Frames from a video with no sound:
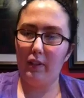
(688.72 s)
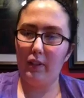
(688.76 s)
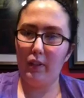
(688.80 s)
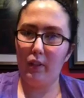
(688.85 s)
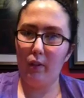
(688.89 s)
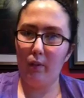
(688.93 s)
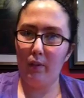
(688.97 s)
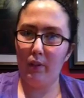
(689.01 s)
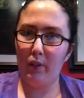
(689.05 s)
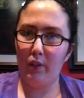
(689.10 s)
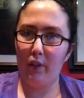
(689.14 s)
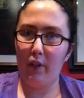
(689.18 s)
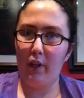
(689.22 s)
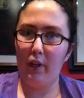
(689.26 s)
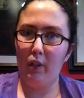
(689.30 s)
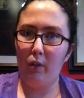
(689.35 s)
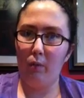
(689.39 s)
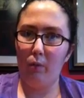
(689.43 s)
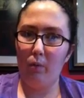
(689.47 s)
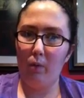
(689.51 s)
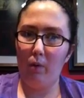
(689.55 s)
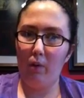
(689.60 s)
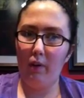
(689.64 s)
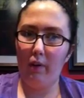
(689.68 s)
Snow was trying to
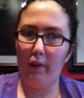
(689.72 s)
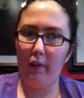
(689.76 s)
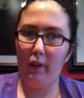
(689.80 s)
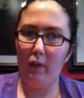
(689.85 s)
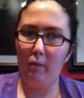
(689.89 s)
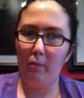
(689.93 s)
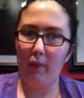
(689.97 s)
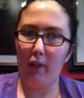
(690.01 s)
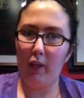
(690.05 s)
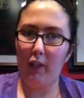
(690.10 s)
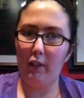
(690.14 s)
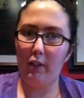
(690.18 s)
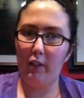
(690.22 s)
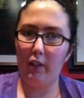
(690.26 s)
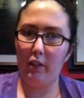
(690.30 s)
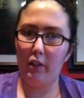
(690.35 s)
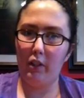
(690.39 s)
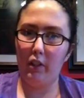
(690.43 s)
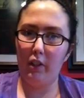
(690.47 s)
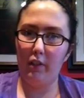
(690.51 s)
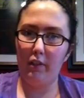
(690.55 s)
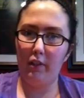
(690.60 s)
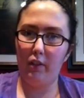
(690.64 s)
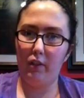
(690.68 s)
warn him, like, that
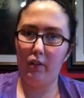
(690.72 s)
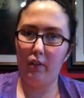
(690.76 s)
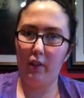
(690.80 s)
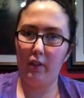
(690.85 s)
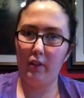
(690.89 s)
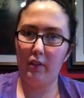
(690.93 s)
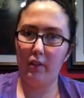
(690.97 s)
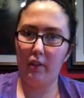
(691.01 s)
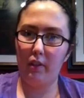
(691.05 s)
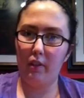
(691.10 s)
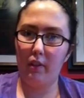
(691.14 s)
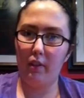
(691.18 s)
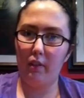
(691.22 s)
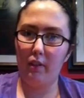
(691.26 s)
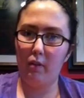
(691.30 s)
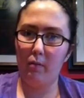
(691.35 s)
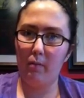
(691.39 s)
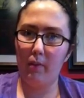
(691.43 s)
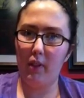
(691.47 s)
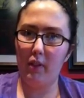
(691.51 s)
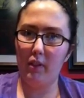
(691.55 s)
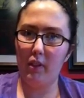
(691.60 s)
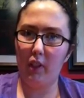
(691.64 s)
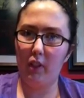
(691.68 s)
she doesn't trust Arthur,
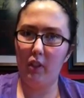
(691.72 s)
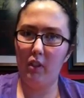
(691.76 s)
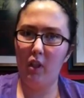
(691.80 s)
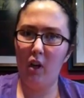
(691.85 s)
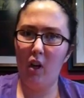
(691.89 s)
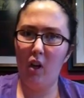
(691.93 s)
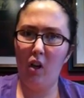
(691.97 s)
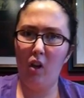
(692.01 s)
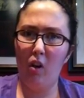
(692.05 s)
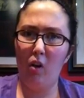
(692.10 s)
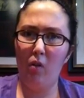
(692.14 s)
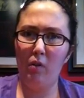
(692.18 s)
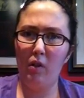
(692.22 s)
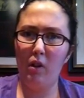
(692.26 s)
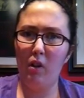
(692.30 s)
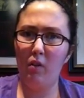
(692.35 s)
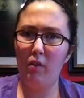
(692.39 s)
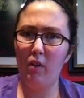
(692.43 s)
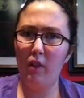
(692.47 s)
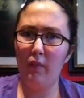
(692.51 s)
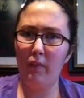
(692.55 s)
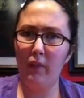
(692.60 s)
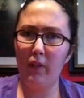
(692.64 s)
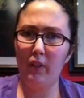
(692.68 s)
but he's like, no,
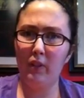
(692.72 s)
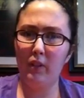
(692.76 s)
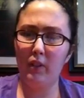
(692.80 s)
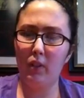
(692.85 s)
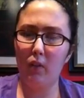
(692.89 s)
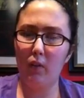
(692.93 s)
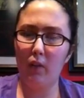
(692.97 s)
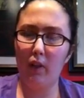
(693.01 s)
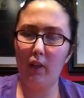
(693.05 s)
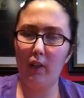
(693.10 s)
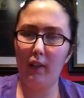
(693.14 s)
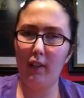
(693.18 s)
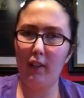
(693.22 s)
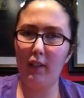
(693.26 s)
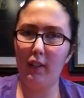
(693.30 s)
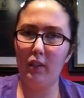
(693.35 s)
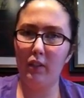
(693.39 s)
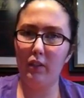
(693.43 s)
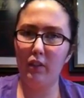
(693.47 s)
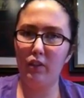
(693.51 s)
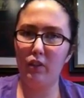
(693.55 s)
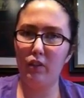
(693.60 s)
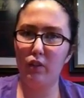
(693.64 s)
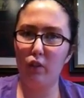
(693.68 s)
nothing's going on. Like, he's
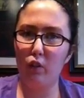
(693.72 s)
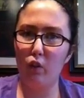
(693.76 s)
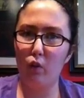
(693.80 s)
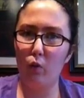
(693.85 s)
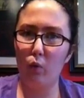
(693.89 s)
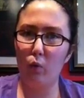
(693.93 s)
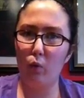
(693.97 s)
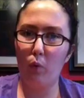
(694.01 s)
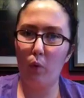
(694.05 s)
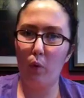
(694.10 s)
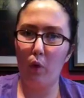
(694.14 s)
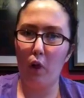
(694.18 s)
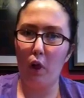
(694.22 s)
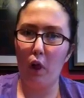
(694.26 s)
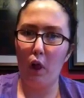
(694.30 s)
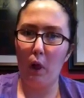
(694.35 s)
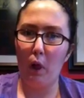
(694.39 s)
just so